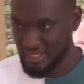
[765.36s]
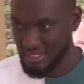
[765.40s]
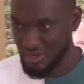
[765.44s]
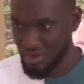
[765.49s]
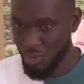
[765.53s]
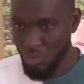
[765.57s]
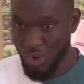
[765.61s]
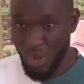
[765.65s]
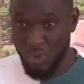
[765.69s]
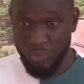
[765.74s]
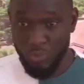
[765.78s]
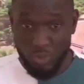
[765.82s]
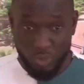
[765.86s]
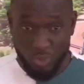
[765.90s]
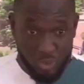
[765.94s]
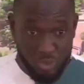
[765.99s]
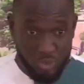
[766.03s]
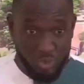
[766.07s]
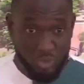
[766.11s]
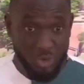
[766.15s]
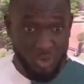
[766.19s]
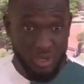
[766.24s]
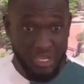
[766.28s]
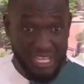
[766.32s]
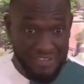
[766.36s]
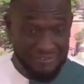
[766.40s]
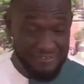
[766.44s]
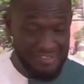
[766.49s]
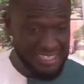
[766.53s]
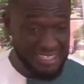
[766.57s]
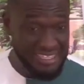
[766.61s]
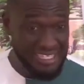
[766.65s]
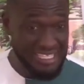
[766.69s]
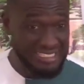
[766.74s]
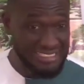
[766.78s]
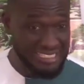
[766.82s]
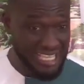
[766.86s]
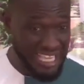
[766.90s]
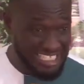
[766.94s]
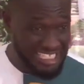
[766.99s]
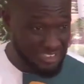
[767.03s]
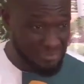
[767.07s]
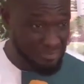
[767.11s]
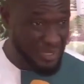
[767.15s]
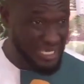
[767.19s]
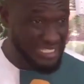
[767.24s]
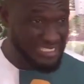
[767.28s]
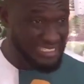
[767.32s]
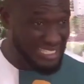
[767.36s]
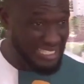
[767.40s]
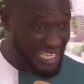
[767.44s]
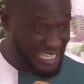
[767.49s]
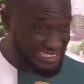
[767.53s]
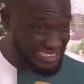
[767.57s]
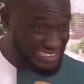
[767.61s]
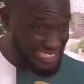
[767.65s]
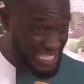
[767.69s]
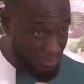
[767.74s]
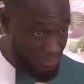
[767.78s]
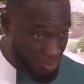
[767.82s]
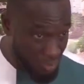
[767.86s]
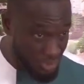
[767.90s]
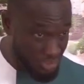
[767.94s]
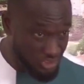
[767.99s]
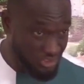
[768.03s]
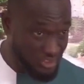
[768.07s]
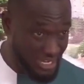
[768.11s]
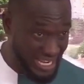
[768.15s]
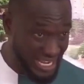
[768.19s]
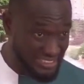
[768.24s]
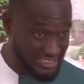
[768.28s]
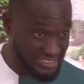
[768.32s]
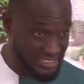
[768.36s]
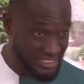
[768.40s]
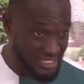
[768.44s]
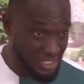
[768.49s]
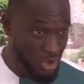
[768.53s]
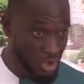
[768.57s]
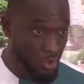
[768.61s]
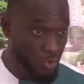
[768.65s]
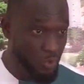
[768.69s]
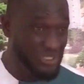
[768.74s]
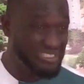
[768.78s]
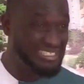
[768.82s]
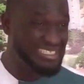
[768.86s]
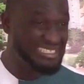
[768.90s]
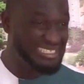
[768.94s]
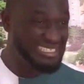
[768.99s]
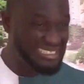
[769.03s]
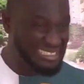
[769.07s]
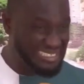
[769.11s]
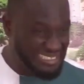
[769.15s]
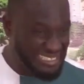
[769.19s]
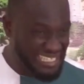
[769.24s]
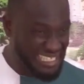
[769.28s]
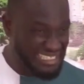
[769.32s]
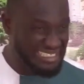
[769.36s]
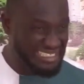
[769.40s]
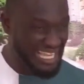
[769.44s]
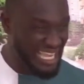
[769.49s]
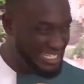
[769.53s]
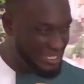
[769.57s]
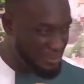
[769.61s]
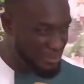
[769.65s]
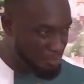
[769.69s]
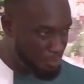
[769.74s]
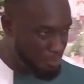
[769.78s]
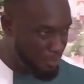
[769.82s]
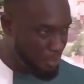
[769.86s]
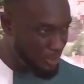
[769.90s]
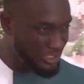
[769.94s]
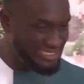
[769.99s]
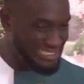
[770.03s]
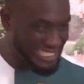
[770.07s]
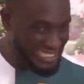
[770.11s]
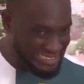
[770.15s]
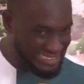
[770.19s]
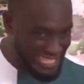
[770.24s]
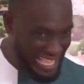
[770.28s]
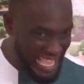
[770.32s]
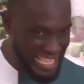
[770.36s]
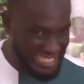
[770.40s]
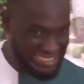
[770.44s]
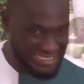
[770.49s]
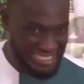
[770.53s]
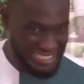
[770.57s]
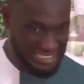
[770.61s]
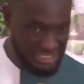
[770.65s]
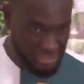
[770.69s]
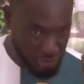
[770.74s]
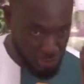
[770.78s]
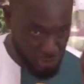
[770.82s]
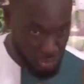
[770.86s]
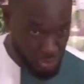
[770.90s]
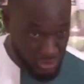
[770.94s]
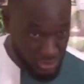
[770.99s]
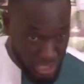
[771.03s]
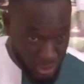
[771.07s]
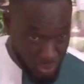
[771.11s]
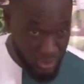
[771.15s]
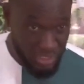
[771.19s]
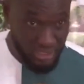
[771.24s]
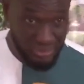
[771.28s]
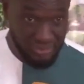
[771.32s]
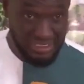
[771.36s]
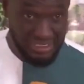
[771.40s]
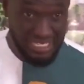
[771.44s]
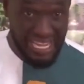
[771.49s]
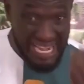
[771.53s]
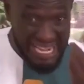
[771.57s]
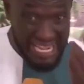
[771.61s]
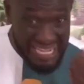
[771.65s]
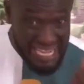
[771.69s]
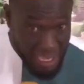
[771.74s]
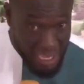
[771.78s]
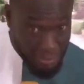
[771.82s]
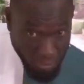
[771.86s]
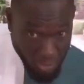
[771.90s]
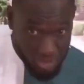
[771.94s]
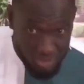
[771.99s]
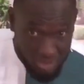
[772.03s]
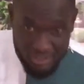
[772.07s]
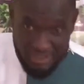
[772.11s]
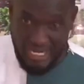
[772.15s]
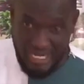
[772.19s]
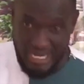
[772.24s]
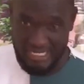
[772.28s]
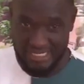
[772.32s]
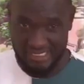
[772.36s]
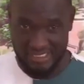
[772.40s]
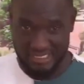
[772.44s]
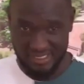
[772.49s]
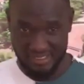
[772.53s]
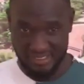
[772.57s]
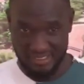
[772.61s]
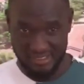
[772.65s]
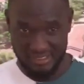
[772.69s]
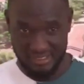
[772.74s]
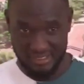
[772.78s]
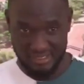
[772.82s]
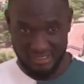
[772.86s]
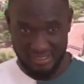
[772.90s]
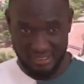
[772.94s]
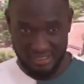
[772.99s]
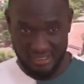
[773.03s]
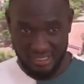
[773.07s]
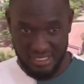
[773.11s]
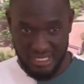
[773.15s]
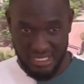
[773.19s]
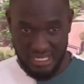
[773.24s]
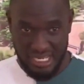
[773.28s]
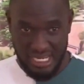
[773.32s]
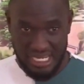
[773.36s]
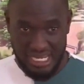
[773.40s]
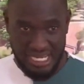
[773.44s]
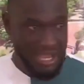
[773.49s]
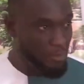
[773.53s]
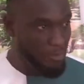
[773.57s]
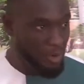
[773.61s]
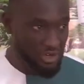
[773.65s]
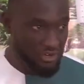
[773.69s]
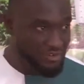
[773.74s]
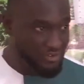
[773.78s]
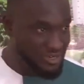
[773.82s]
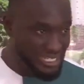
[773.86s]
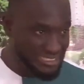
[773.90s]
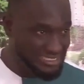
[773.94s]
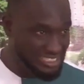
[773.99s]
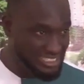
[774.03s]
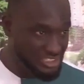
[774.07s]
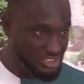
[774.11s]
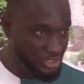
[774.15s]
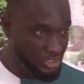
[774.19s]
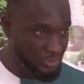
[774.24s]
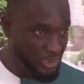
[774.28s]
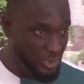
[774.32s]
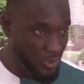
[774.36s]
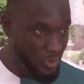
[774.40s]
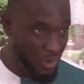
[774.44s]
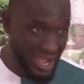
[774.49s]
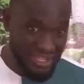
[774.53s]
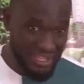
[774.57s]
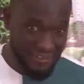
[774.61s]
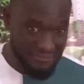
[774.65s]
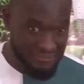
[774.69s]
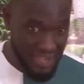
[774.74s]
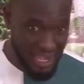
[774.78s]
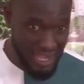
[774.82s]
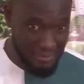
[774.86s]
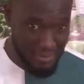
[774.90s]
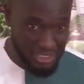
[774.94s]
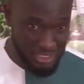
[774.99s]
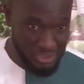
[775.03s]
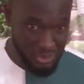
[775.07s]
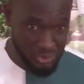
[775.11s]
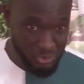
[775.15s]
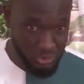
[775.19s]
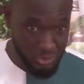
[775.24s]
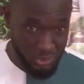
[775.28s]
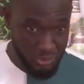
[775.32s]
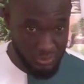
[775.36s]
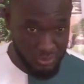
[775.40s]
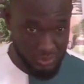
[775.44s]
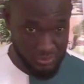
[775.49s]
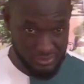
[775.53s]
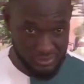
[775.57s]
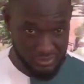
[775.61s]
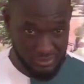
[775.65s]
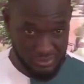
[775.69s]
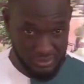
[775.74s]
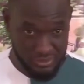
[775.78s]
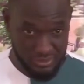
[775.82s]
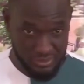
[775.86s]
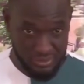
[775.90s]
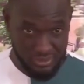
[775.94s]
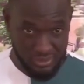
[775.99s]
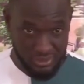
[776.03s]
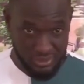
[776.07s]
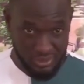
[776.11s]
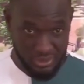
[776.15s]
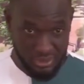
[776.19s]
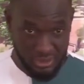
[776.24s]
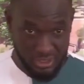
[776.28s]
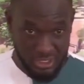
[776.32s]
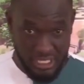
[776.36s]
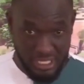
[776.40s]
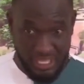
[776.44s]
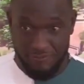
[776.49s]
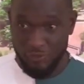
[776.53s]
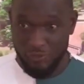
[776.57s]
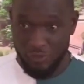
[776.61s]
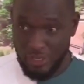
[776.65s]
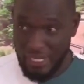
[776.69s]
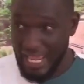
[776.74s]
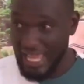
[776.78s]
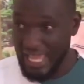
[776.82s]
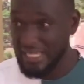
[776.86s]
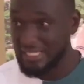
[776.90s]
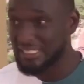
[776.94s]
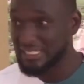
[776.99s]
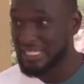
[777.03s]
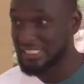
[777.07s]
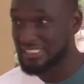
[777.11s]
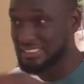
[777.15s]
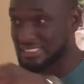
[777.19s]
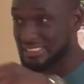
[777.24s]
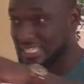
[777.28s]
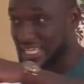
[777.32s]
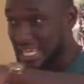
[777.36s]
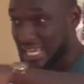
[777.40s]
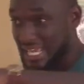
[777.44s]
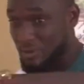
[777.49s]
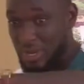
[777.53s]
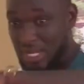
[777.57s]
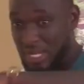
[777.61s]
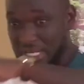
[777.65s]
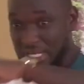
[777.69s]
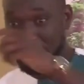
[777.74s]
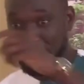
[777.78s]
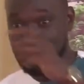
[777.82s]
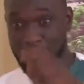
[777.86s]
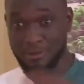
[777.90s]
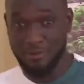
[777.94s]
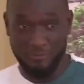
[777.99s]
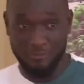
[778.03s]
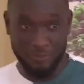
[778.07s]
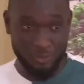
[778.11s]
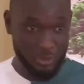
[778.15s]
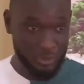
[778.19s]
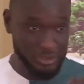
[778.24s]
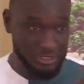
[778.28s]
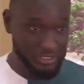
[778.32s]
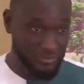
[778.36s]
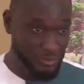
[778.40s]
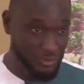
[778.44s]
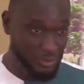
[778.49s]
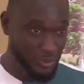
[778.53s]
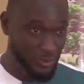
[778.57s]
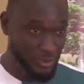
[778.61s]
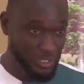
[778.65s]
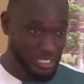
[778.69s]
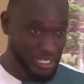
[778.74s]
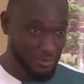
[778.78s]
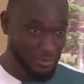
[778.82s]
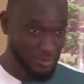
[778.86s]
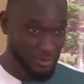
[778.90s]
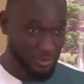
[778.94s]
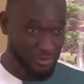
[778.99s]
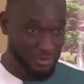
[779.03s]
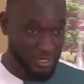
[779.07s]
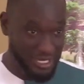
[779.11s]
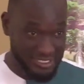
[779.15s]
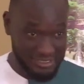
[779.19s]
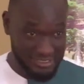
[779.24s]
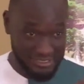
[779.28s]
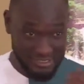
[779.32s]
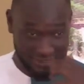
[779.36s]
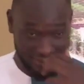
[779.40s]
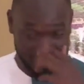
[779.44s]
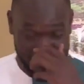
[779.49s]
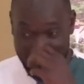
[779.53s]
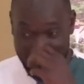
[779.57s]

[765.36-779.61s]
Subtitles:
when we could grow even things as basic as lemongrass, which is such an important asset to the world. Lemongrass. Lemongrass does not require a farmer to grow. If you like, just tear one lemon. Some of you don't even know what lemongrass is.